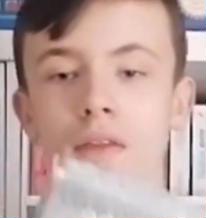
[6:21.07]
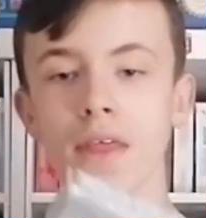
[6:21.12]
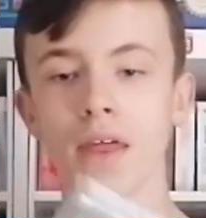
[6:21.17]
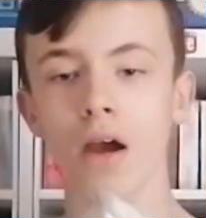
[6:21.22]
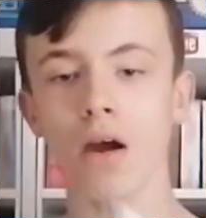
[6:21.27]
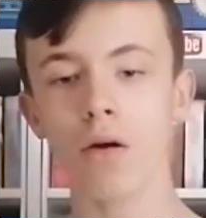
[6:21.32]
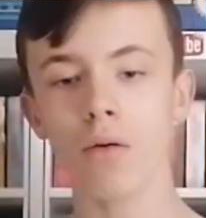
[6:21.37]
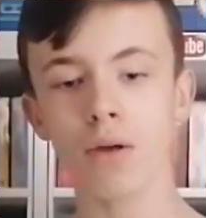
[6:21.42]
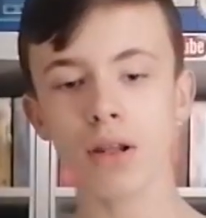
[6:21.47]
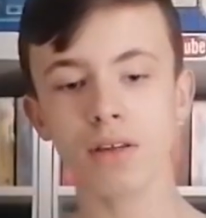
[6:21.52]
The
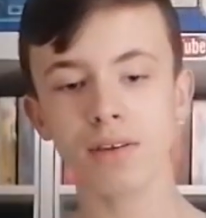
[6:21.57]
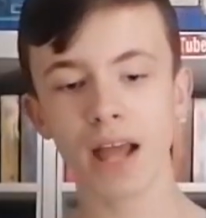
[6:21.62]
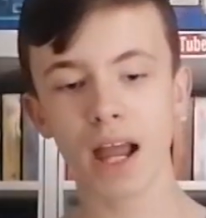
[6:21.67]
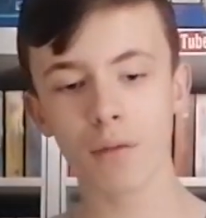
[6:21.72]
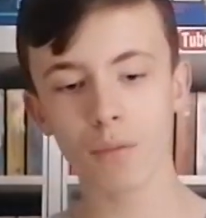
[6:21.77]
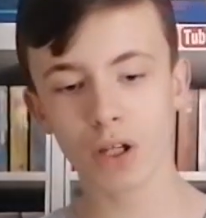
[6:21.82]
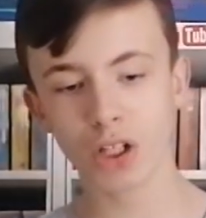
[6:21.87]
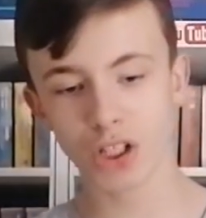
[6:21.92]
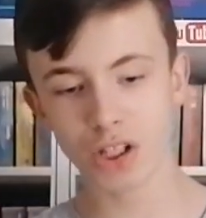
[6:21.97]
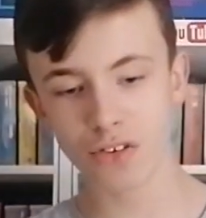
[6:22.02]
only
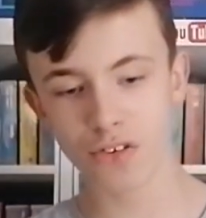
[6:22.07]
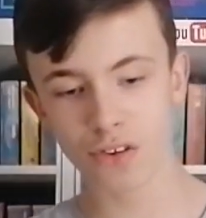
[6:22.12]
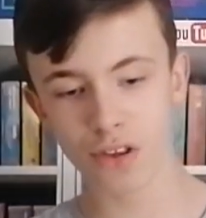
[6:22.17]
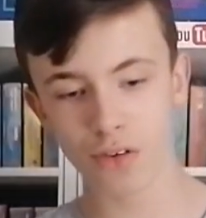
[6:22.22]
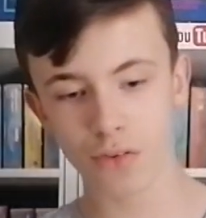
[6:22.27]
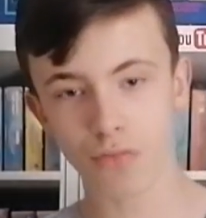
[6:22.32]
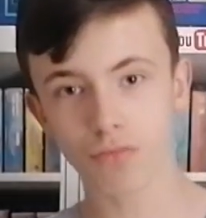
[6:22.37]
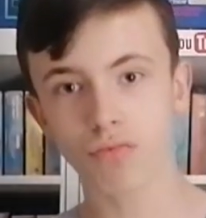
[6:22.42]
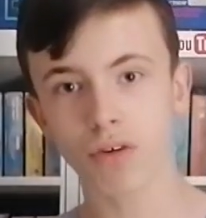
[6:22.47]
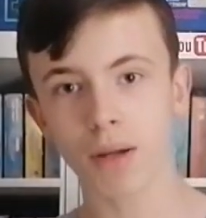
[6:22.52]
damage is
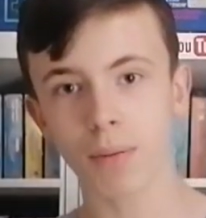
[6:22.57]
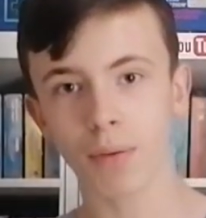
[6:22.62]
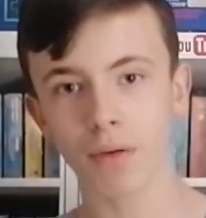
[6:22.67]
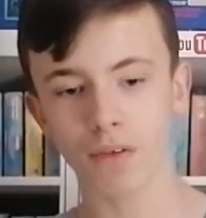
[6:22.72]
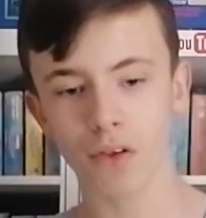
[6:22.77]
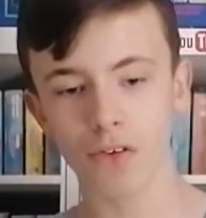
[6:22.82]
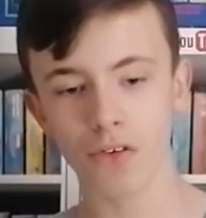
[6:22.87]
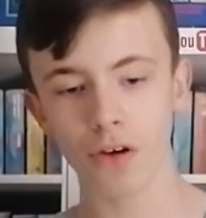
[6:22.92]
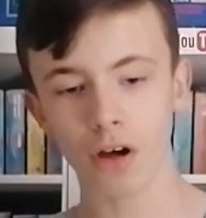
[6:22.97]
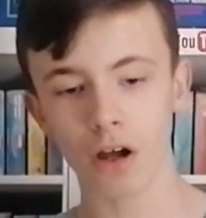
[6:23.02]
this rip on
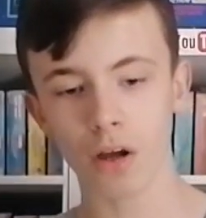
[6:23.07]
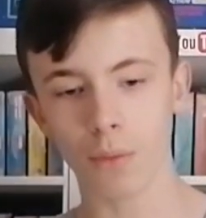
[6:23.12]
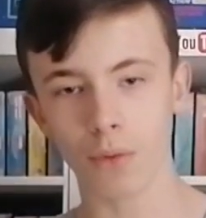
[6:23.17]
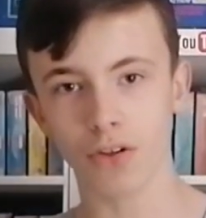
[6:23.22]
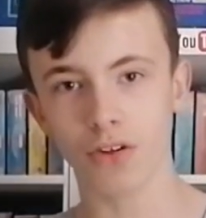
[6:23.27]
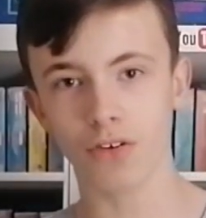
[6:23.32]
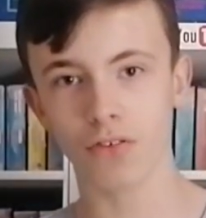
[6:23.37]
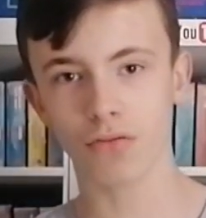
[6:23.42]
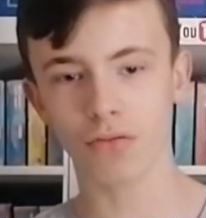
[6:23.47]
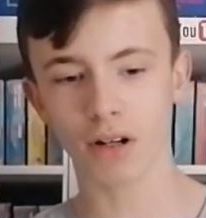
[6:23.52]
the side,
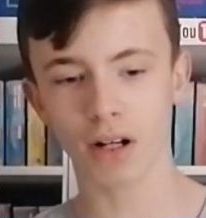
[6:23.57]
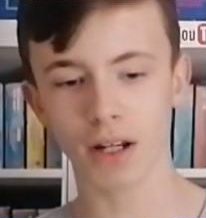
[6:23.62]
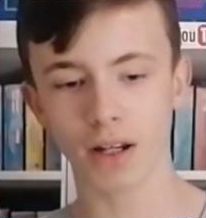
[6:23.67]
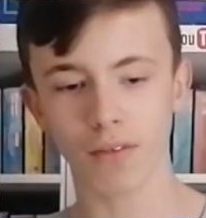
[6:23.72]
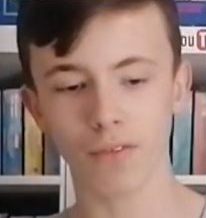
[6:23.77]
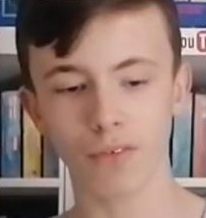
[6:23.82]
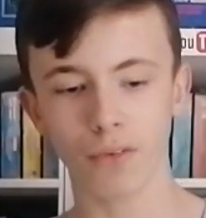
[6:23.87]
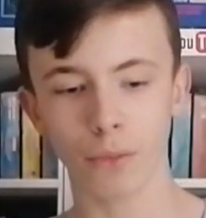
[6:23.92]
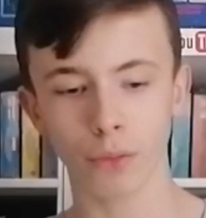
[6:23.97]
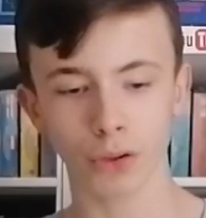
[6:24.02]
which is really
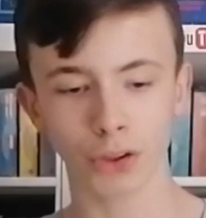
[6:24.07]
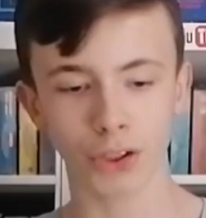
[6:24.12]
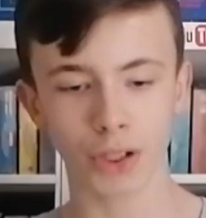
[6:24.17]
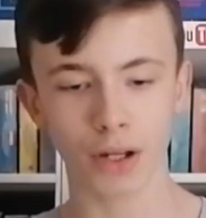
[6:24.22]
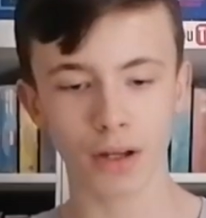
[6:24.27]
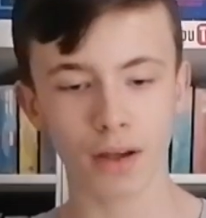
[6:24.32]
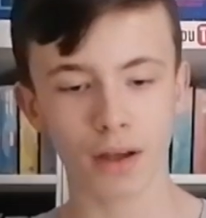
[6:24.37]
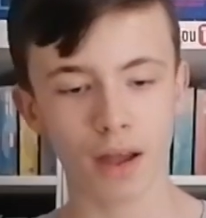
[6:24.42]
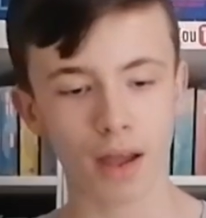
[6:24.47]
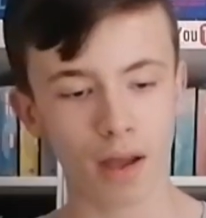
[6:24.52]

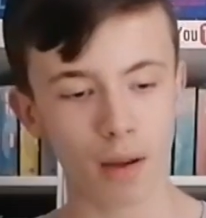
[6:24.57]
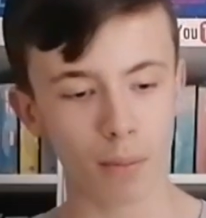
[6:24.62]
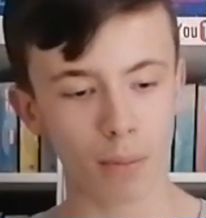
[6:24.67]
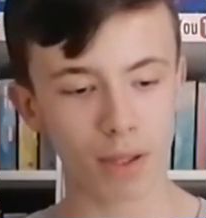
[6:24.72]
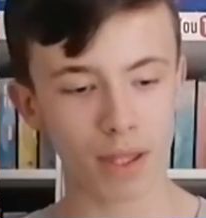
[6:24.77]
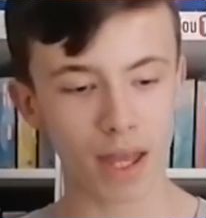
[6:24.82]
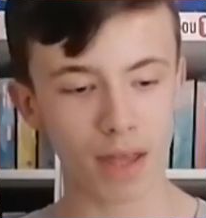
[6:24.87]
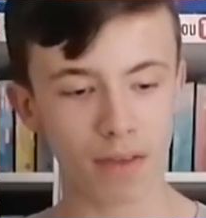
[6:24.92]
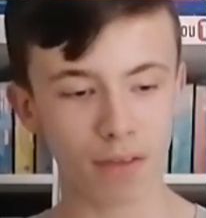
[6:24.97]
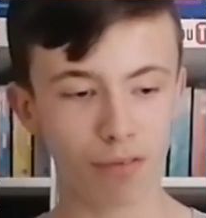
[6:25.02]
unfortunate. But
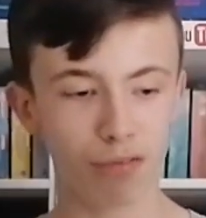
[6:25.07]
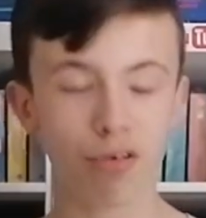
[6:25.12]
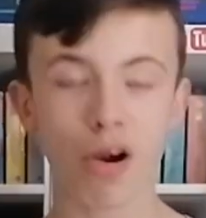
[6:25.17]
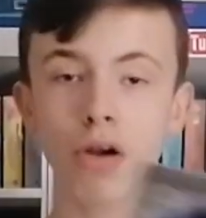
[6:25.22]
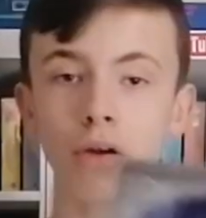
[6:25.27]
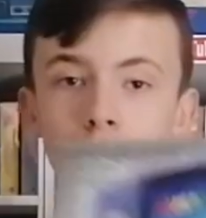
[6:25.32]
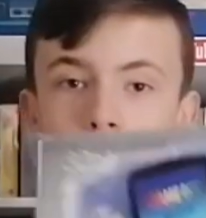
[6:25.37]
yeah, the front